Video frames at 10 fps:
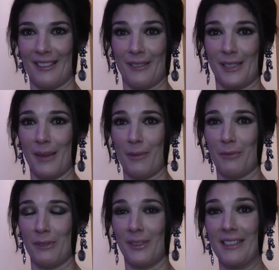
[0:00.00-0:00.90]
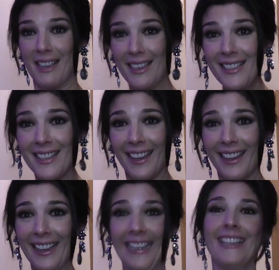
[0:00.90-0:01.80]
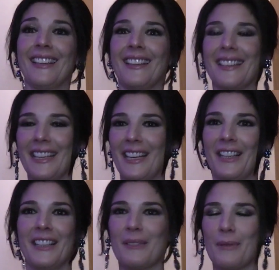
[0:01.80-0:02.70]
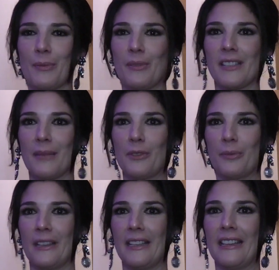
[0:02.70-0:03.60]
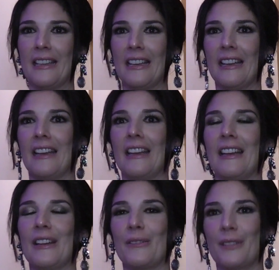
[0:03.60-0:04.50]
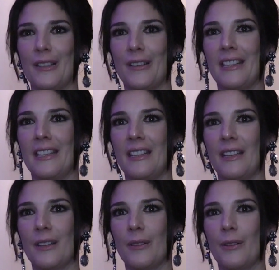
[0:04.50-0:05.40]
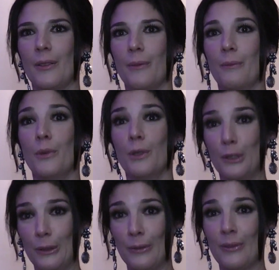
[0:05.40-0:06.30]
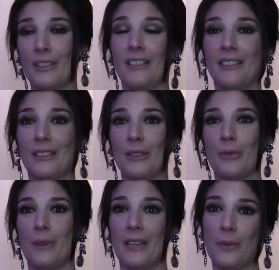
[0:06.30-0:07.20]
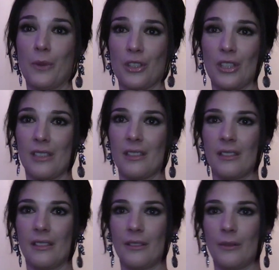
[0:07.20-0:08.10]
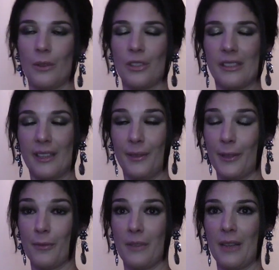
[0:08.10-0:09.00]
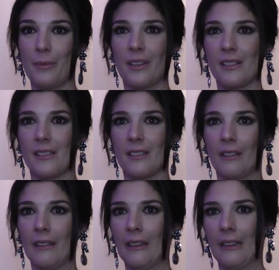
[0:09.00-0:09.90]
The reception was fantastic. Yeah, people seem to be very moved by it, which is lovely for me, because it's a